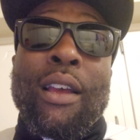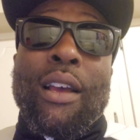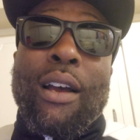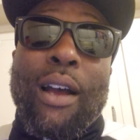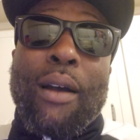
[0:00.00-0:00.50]

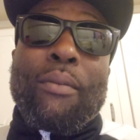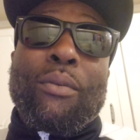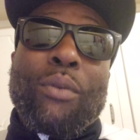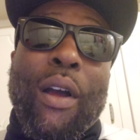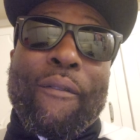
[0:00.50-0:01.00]

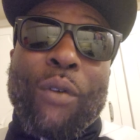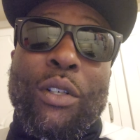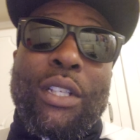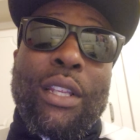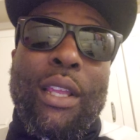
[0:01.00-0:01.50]
Um,
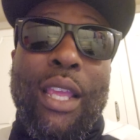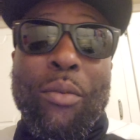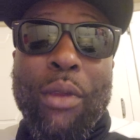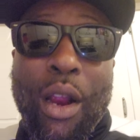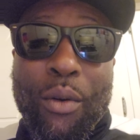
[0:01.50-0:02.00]
unfortunately,
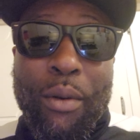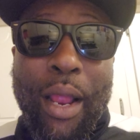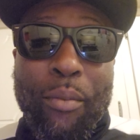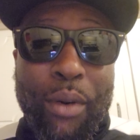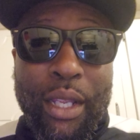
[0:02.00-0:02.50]
EBR will
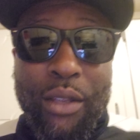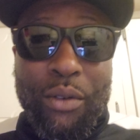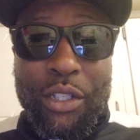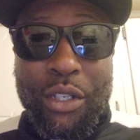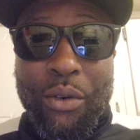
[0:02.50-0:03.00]
not bringing you
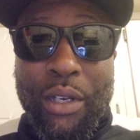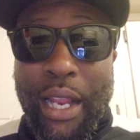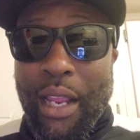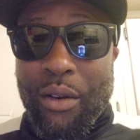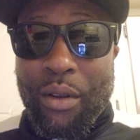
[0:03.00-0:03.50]
a show tonight.